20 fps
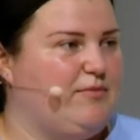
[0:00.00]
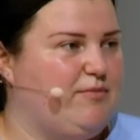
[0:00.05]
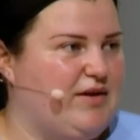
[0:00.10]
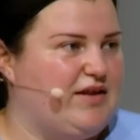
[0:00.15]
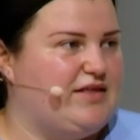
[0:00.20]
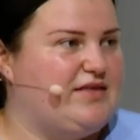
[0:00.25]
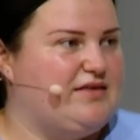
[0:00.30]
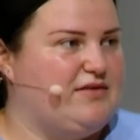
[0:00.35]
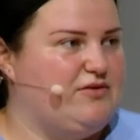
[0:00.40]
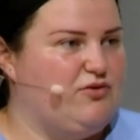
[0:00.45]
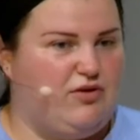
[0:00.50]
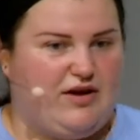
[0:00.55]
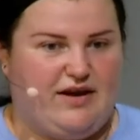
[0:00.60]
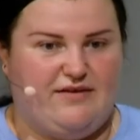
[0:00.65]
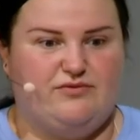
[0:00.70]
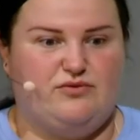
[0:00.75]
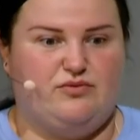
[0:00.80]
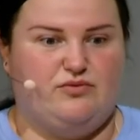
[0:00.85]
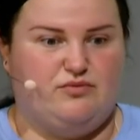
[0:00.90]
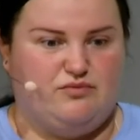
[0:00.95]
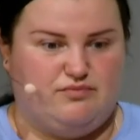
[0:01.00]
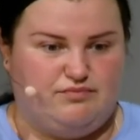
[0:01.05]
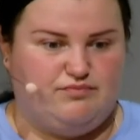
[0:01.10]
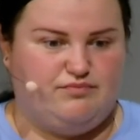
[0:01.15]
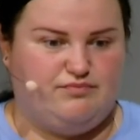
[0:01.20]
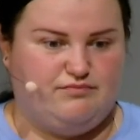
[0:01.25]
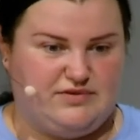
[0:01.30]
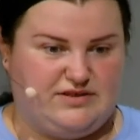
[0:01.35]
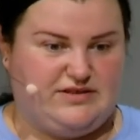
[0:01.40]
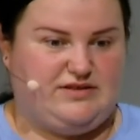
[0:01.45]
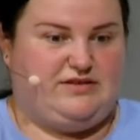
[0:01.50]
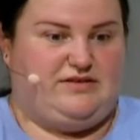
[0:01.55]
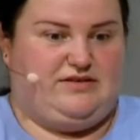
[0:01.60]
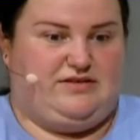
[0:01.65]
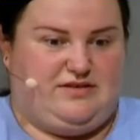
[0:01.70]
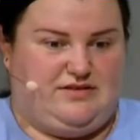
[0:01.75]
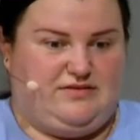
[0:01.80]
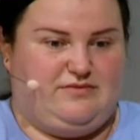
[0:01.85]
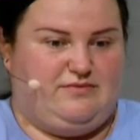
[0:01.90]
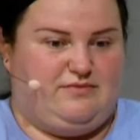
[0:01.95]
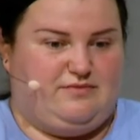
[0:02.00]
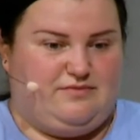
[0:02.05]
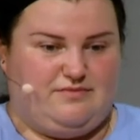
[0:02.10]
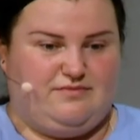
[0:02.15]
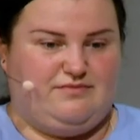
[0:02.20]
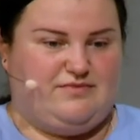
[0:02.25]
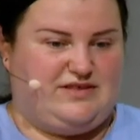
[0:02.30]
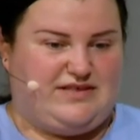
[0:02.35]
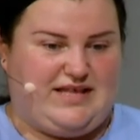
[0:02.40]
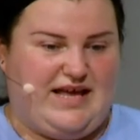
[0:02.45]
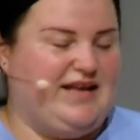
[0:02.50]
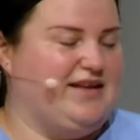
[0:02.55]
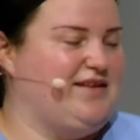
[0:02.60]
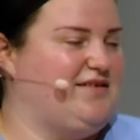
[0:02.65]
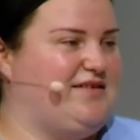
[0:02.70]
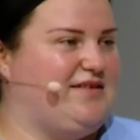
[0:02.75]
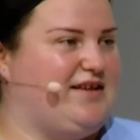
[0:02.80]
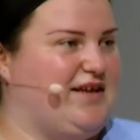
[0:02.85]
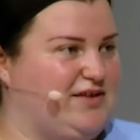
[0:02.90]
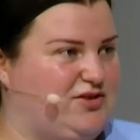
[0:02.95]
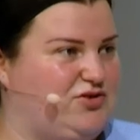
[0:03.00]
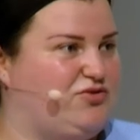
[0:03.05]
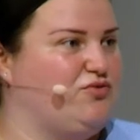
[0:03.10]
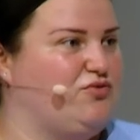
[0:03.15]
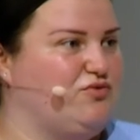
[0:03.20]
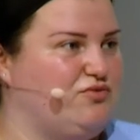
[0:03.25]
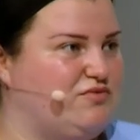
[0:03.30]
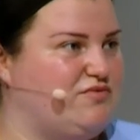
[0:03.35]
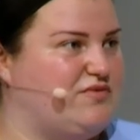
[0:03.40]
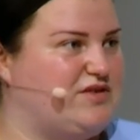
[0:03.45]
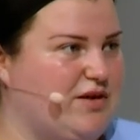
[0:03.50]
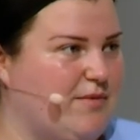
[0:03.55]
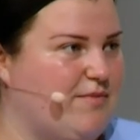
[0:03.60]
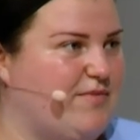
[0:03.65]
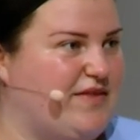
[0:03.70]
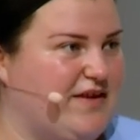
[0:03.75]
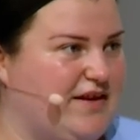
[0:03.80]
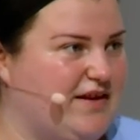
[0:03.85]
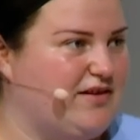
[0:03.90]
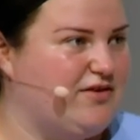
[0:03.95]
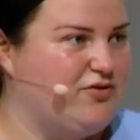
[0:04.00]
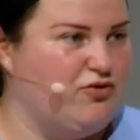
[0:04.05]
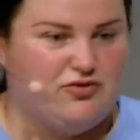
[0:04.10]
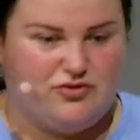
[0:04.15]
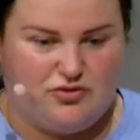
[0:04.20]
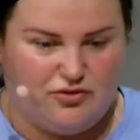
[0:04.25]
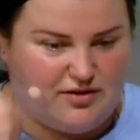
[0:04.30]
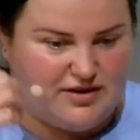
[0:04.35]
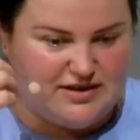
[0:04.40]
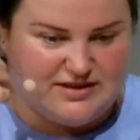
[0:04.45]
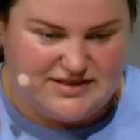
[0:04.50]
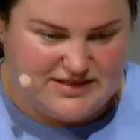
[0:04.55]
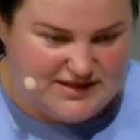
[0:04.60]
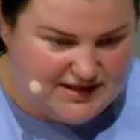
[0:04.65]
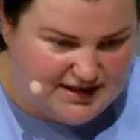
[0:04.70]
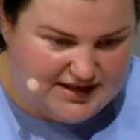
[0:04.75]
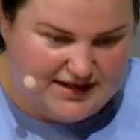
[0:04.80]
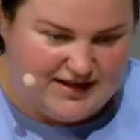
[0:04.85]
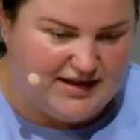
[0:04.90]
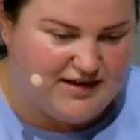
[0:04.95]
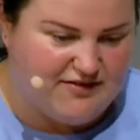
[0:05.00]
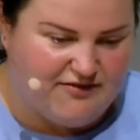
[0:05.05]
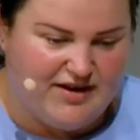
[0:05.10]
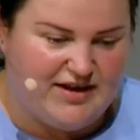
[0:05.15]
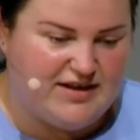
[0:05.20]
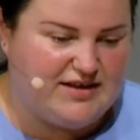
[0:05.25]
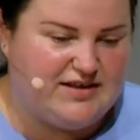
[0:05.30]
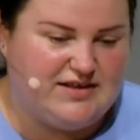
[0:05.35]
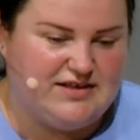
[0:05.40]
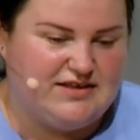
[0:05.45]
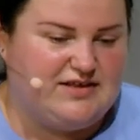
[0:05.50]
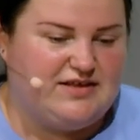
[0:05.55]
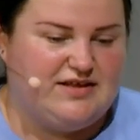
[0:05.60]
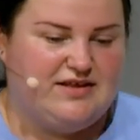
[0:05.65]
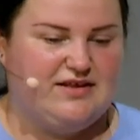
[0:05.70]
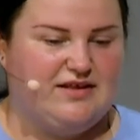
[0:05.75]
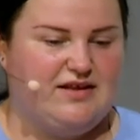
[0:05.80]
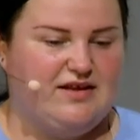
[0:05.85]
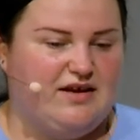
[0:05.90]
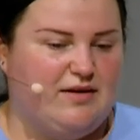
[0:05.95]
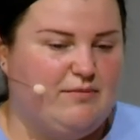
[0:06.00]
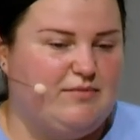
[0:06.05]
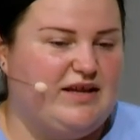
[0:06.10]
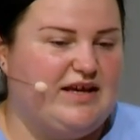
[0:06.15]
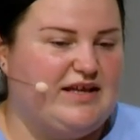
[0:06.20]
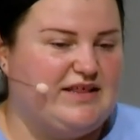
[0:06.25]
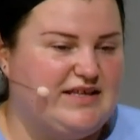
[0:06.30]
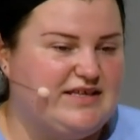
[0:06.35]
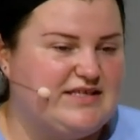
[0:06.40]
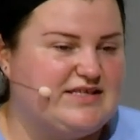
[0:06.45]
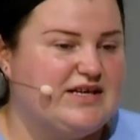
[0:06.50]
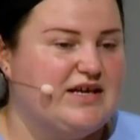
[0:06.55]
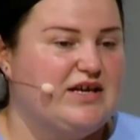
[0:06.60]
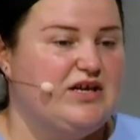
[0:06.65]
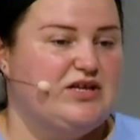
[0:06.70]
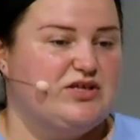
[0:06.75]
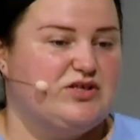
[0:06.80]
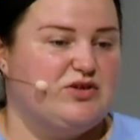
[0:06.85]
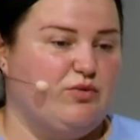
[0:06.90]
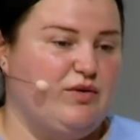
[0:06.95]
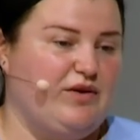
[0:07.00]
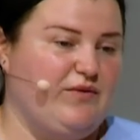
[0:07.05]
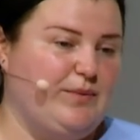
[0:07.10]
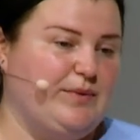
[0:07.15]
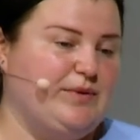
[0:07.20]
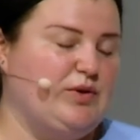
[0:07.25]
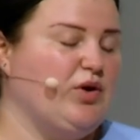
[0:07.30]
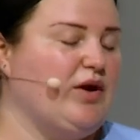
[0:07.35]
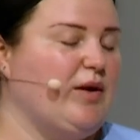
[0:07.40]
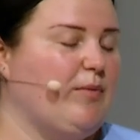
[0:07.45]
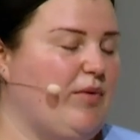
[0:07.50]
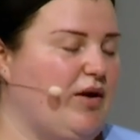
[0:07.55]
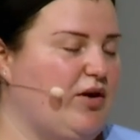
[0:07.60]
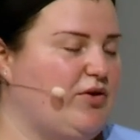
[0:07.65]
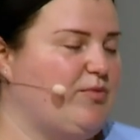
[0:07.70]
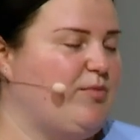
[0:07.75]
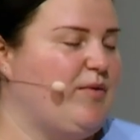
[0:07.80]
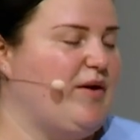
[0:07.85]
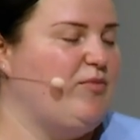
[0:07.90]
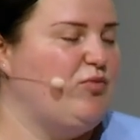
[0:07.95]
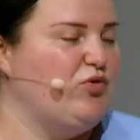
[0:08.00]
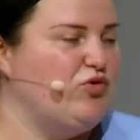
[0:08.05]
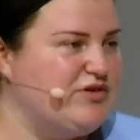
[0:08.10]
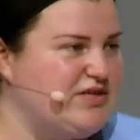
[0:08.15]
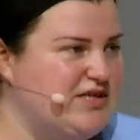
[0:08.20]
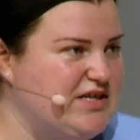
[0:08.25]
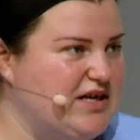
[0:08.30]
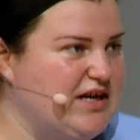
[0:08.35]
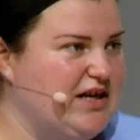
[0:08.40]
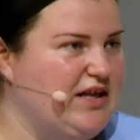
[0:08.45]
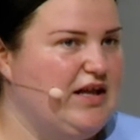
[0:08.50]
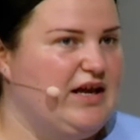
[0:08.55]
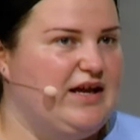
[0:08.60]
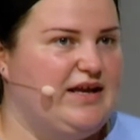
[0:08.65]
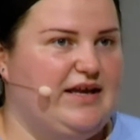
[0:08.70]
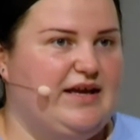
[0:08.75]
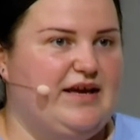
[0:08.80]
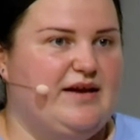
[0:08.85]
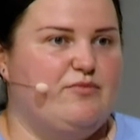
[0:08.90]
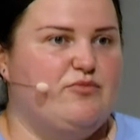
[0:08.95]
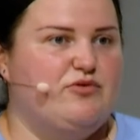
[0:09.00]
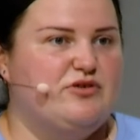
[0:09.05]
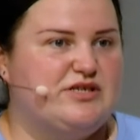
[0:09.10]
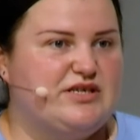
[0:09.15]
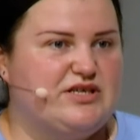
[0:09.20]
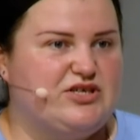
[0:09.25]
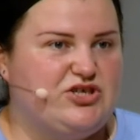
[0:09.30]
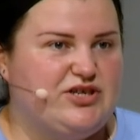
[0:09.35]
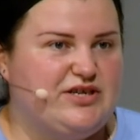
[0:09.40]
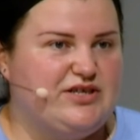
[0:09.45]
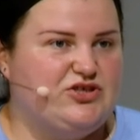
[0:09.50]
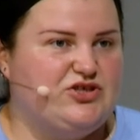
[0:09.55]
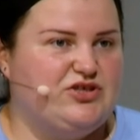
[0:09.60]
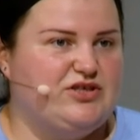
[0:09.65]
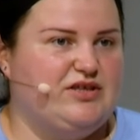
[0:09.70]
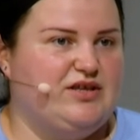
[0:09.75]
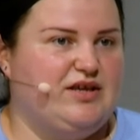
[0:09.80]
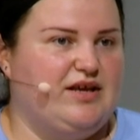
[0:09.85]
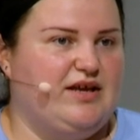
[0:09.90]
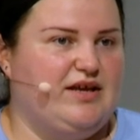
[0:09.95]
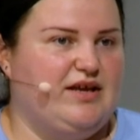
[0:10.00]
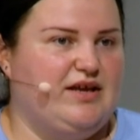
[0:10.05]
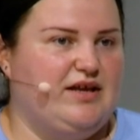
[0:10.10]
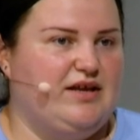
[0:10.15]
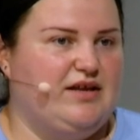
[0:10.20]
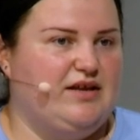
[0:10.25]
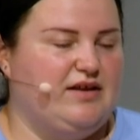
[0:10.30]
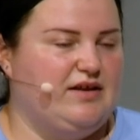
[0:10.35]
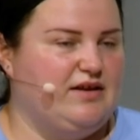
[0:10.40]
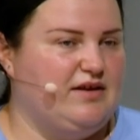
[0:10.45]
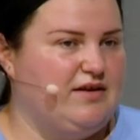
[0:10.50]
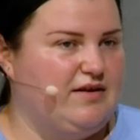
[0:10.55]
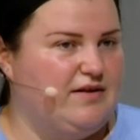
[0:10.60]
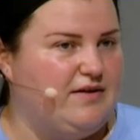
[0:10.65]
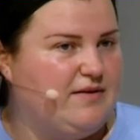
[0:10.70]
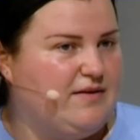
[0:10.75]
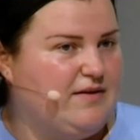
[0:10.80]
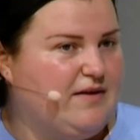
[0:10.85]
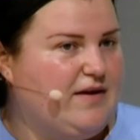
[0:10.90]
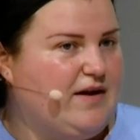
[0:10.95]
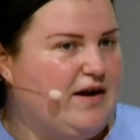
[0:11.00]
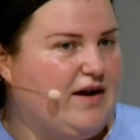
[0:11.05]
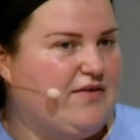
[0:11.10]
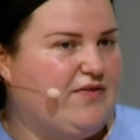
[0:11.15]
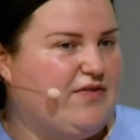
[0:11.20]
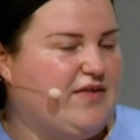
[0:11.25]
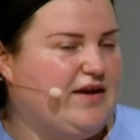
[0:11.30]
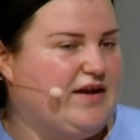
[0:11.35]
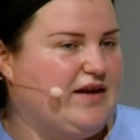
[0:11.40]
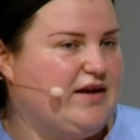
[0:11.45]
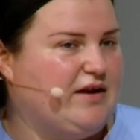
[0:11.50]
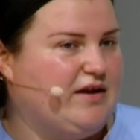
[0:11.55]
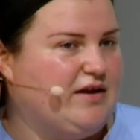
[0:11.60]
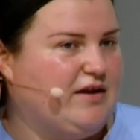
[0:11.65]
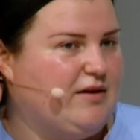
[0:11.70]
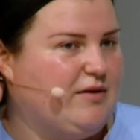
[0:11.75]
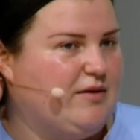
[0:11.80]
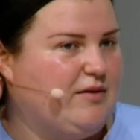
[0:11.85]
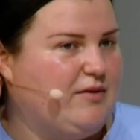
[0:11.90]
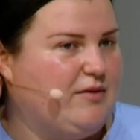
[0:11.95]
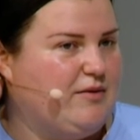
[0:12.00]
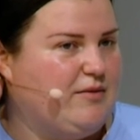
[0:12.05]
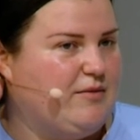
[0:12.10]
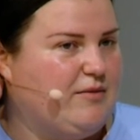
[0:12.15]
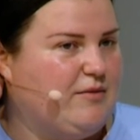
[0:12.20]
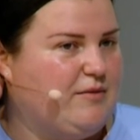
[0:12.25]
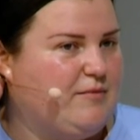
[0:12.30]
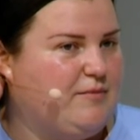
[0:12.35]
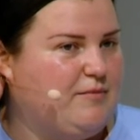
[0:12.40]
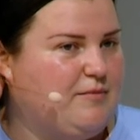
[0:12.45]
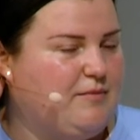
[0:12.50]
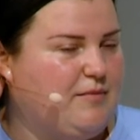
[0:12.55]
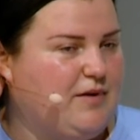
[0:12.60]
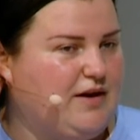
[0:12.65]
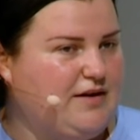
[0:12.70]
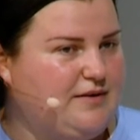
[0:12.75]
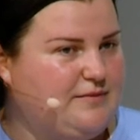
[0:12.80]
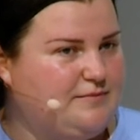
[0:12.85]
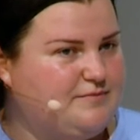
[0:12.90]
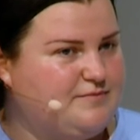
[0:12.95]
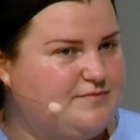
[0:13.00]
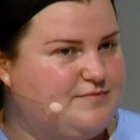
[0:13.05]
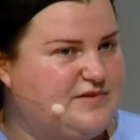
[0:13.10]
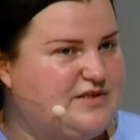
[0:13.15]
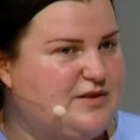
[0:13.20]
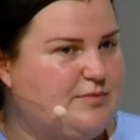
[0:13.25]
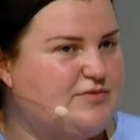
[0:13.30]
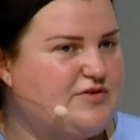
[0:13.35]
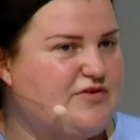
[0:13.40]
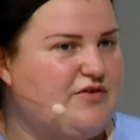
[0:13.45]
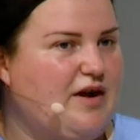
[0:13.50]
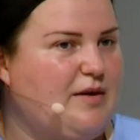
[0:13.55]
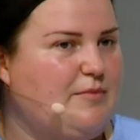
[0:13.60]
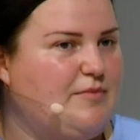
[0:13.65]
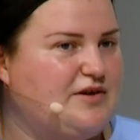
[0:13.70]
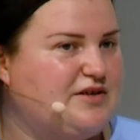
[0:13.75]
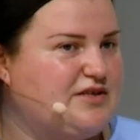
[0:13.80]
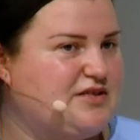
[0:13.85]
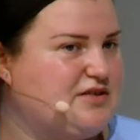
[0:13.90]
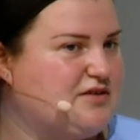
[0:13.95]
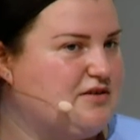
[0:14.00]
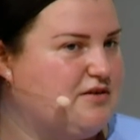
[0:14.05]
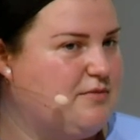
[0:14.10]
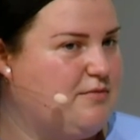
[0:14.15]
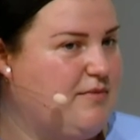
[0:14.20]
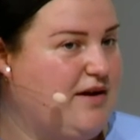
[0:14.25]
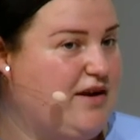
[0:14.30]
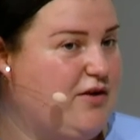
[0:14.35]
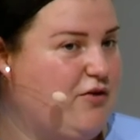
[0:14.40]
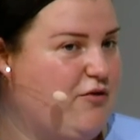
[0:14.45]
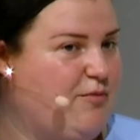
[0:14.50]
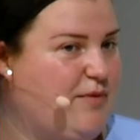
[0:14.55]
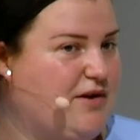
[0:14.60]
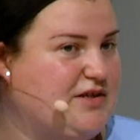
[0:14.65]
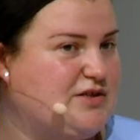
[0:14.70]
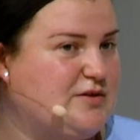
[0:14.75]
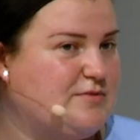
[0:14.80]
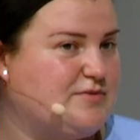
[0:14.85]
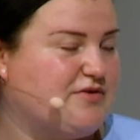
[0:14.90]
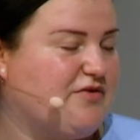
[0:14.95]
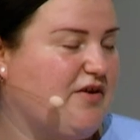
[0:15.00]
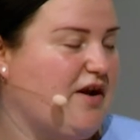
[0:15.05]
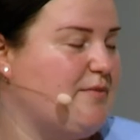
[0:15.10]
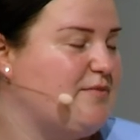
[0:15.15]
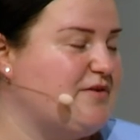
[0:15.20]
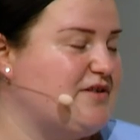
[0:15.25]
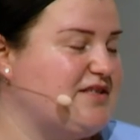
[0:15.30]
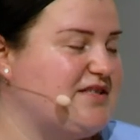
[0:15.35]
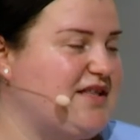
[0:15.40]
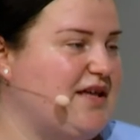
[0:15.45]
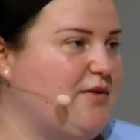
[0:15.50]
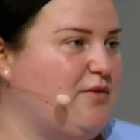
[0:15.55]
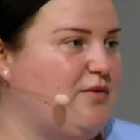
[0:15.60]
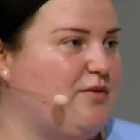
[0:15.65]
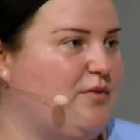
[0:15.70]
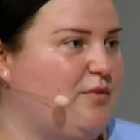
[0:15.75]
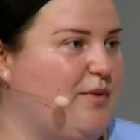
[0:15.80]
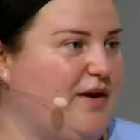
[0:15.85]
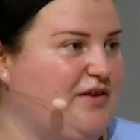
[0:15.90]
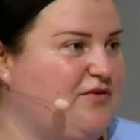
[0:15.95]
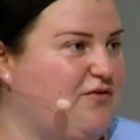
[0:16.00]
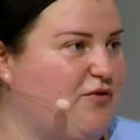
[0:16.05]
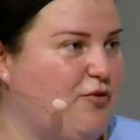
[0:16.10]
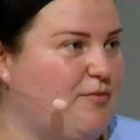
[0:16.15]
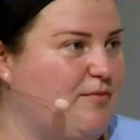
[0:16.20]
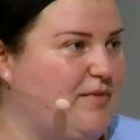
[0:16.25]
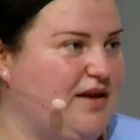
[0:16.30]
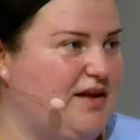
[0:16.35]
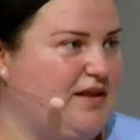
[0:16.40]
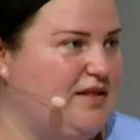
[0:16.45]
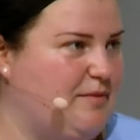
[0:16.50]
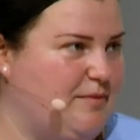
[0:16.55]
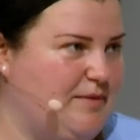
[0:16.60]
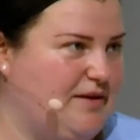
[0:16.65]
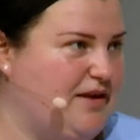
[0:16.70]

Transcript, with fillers: But you have to stand and do something, not only sitting and crying, and I'm like this. So if we talk about my music, yeah, music changed, and uh, I think uh, my subscribers, uh, many of my subscribers, they wait for me in